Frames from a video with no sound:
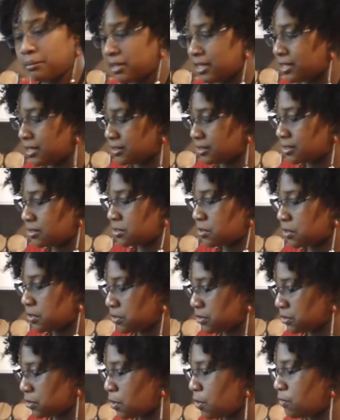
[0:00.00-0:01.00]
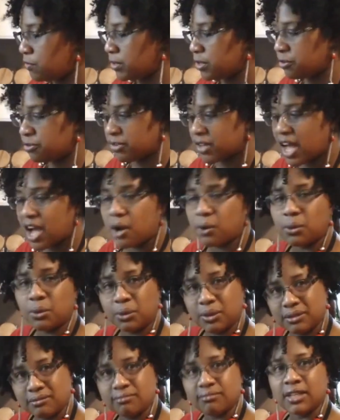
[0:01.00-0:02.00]
because it's on the stove, and the flour
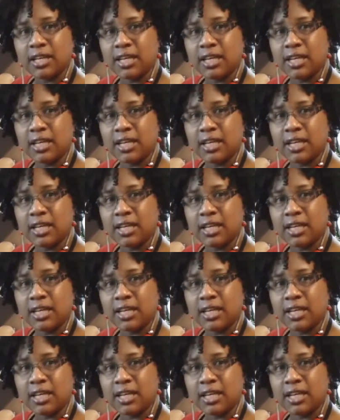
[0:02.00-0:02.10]
would